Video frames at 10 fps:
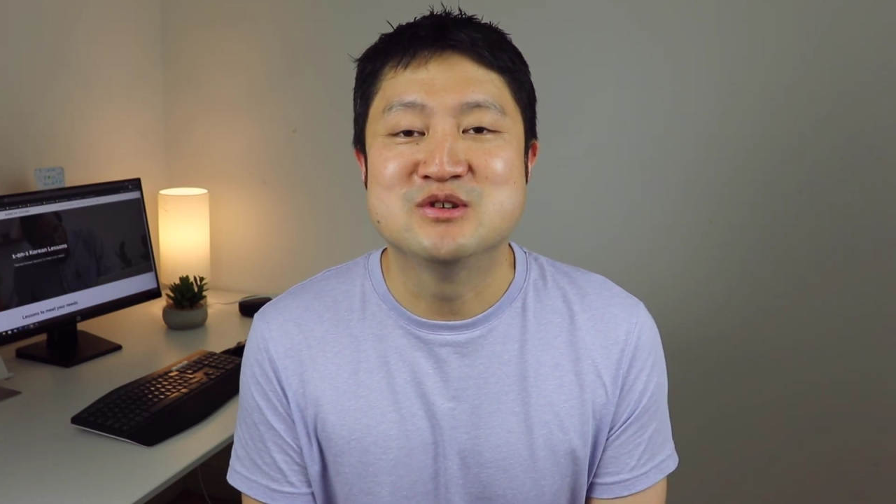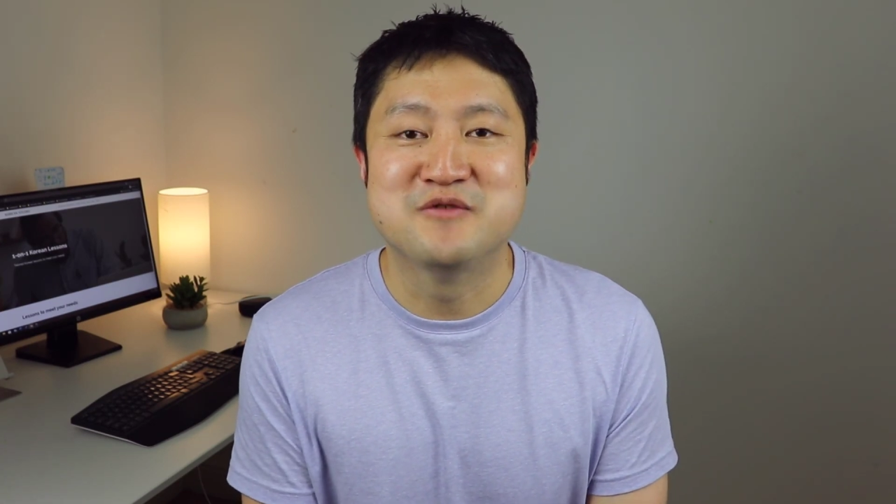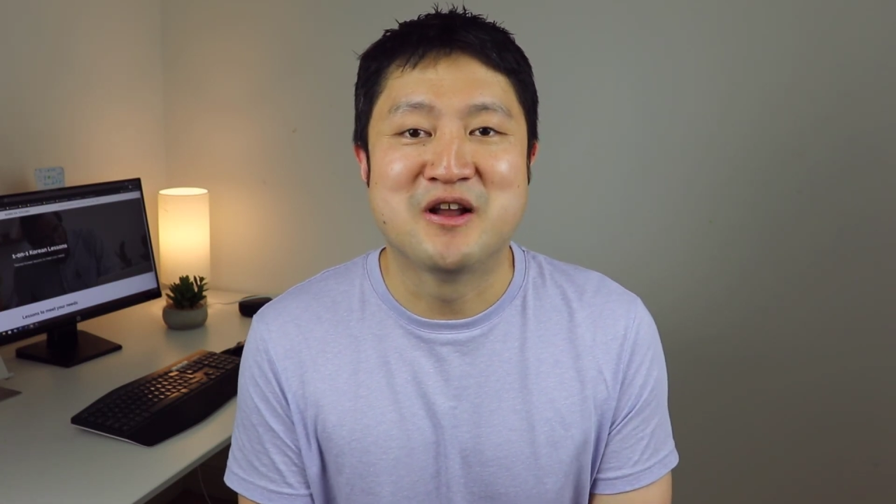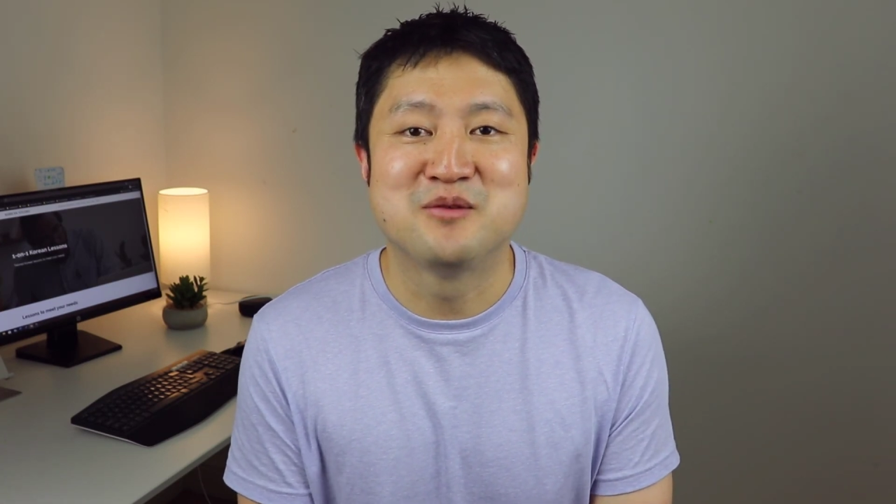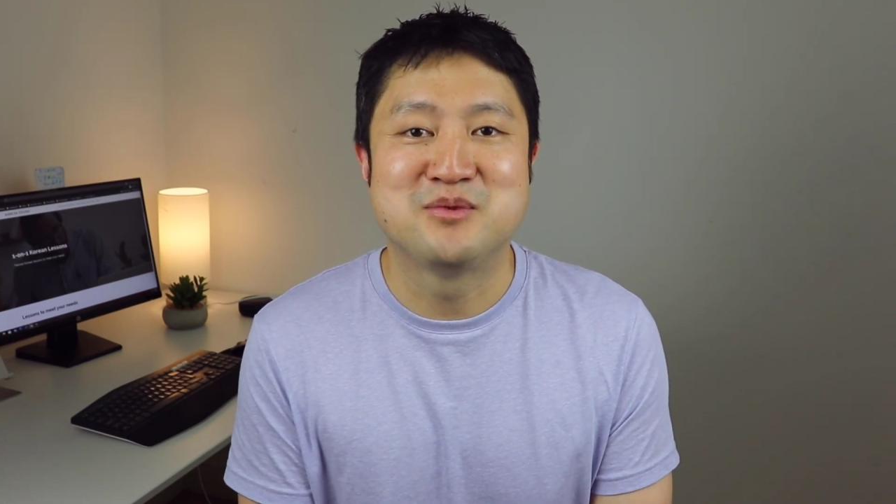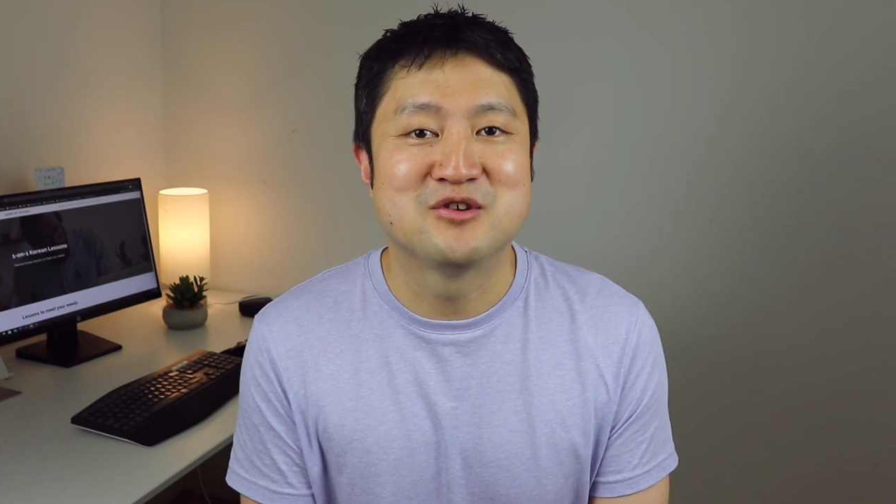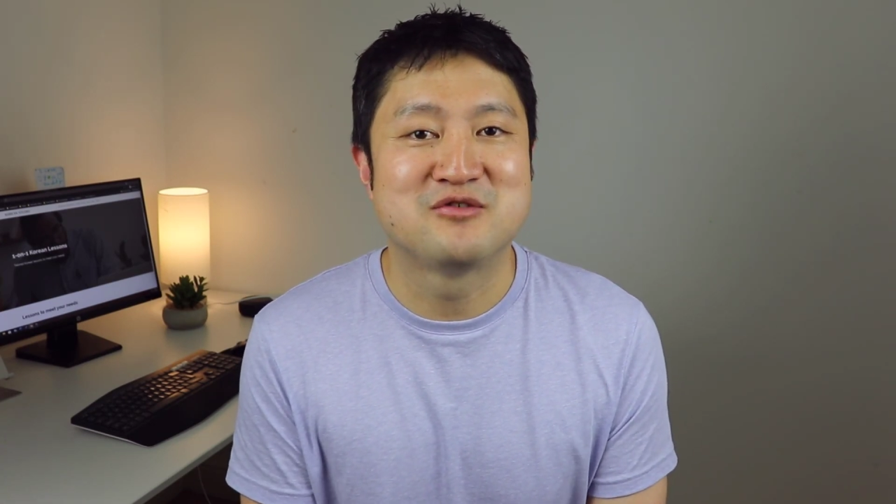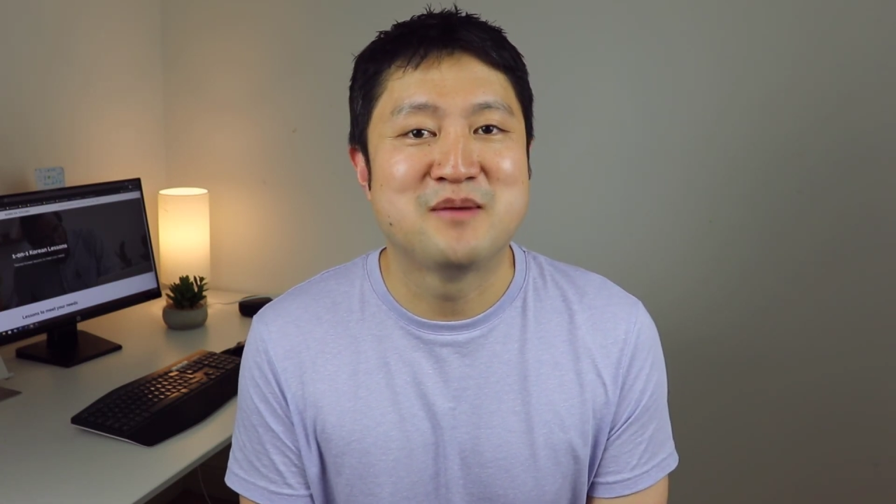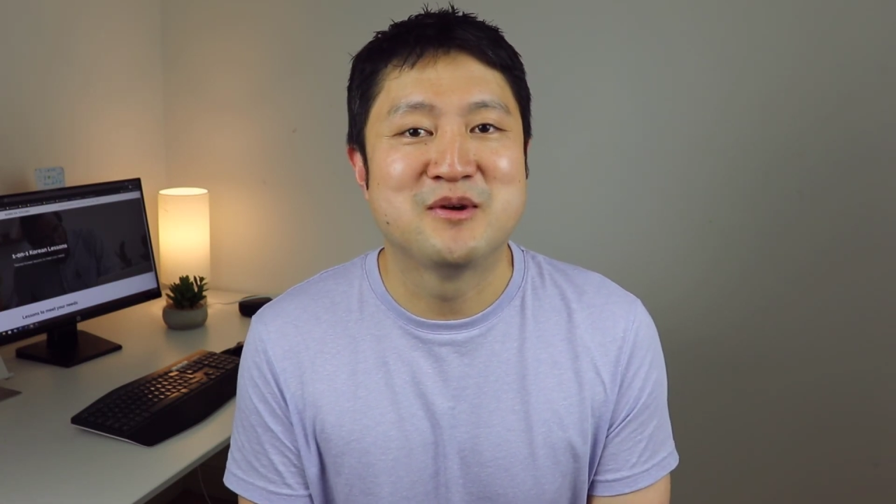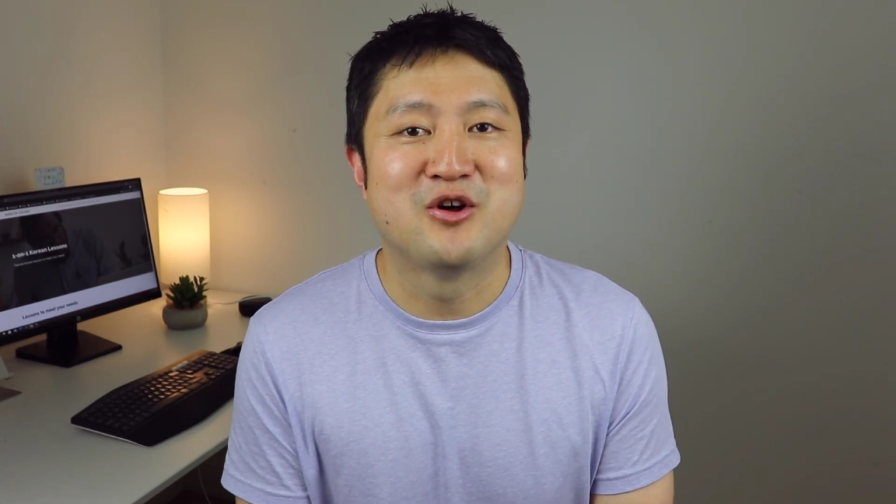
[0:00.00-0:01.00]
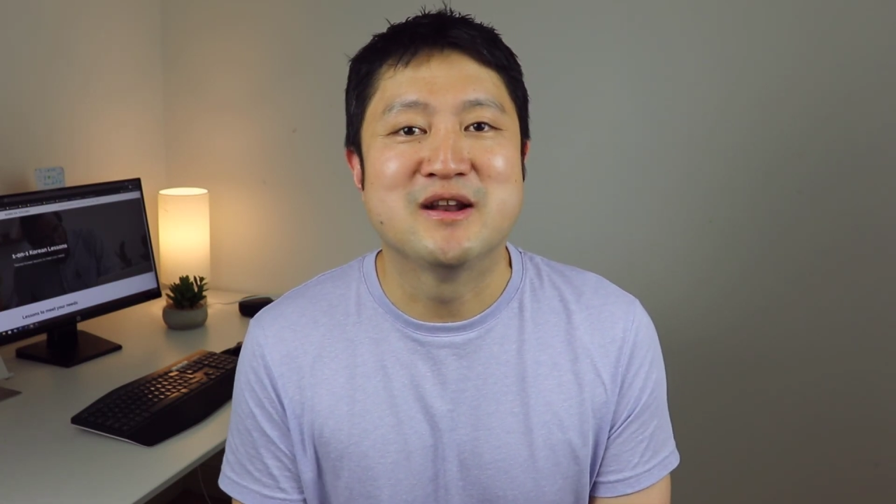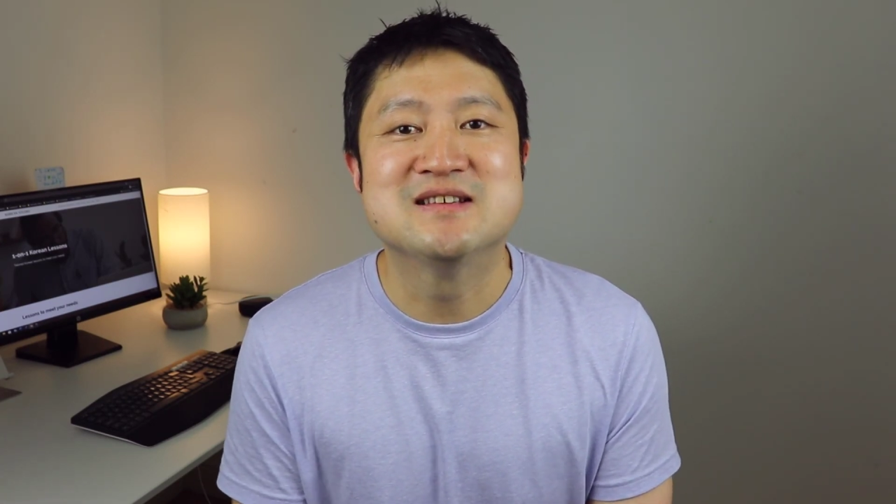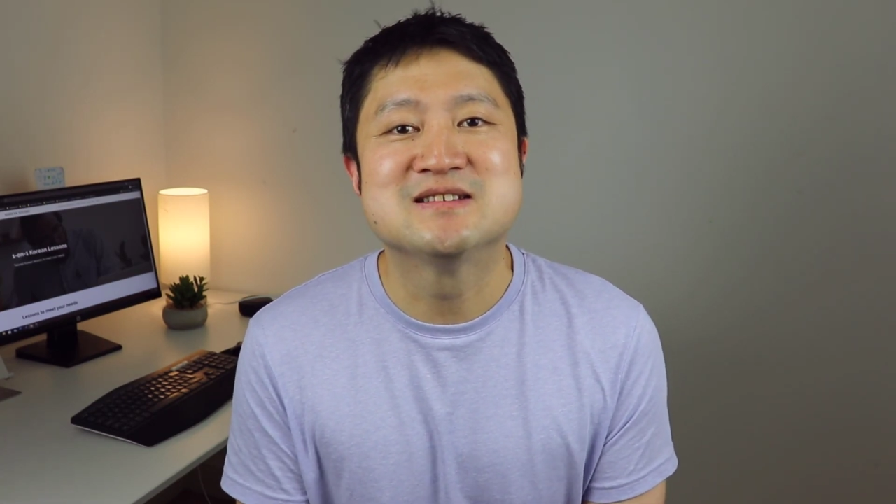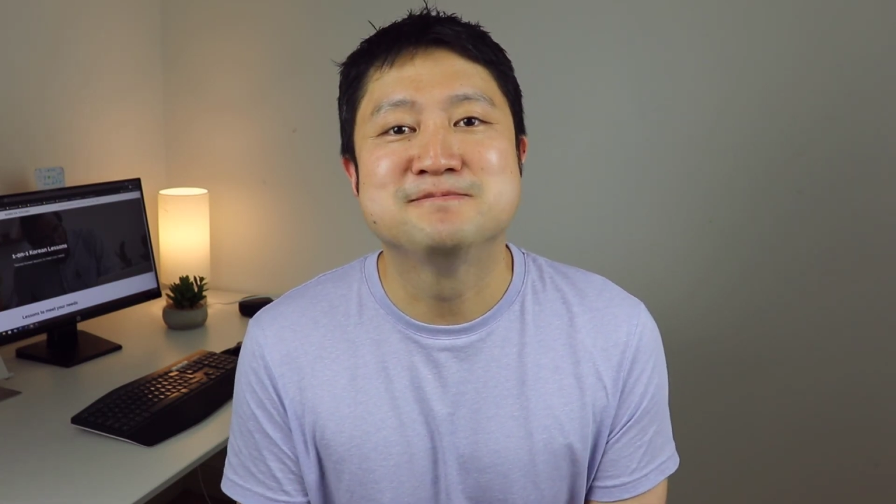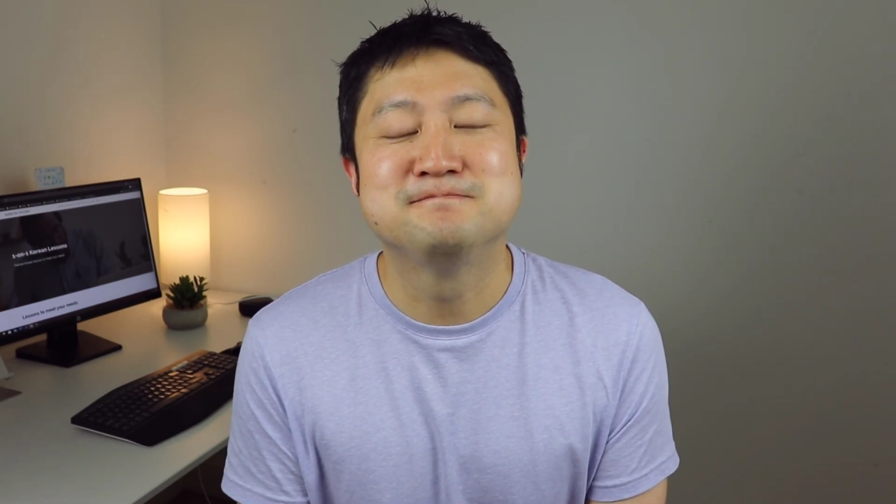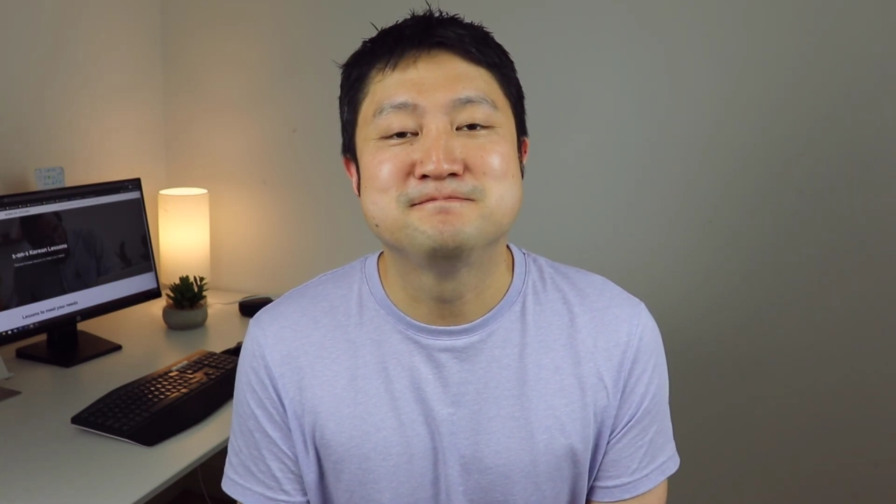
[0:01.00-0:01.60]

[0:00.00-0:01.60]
develop your grammar knowledge.